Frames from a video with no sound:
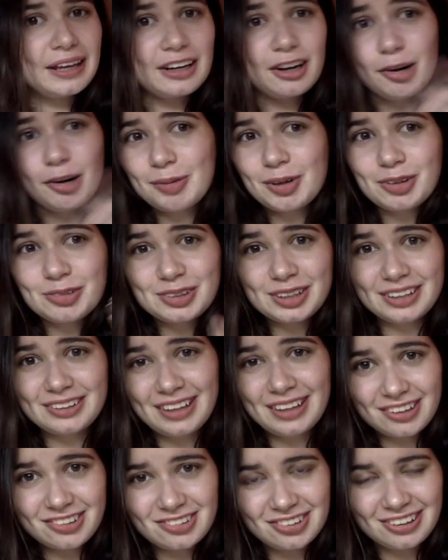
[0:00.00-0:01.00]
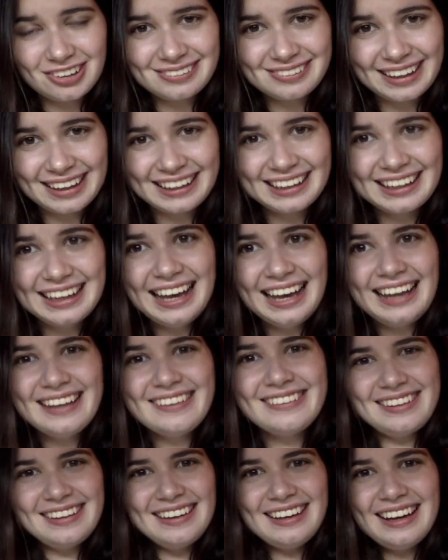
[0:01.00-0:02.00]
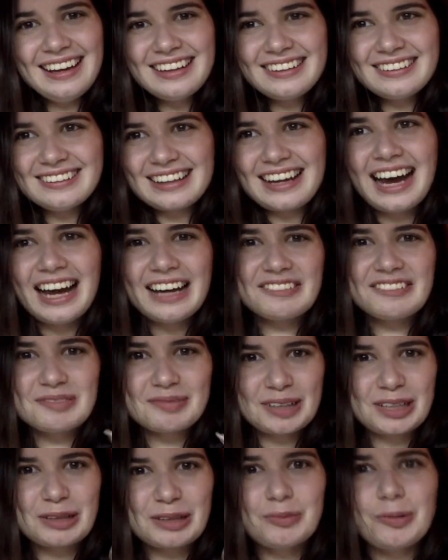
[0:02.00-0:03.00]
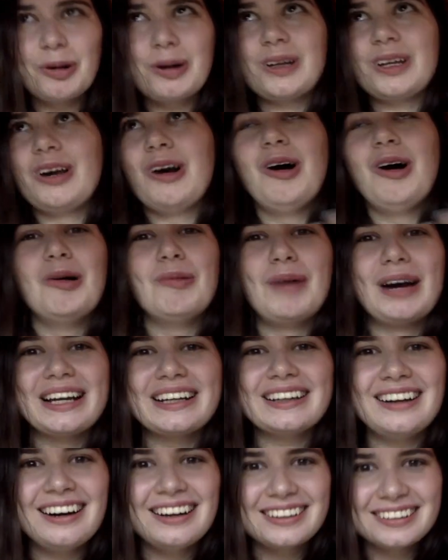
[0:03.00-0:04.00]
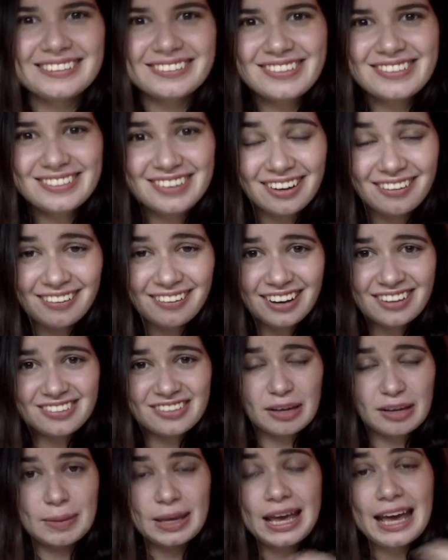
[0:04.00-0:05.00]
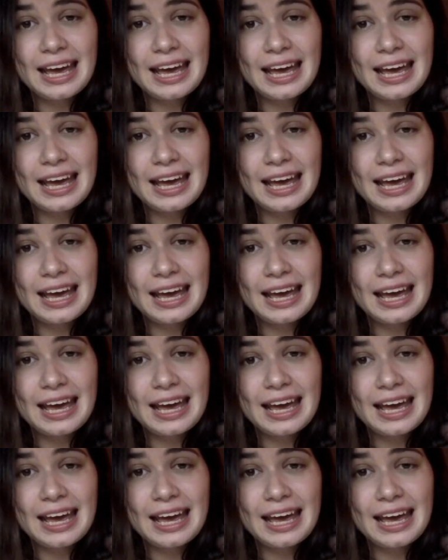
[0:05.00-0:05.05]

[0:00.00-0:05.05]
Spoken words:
and I hope we go again next year. Like, seeing the guy from Rick and Morty, oh my god, it was so awesome.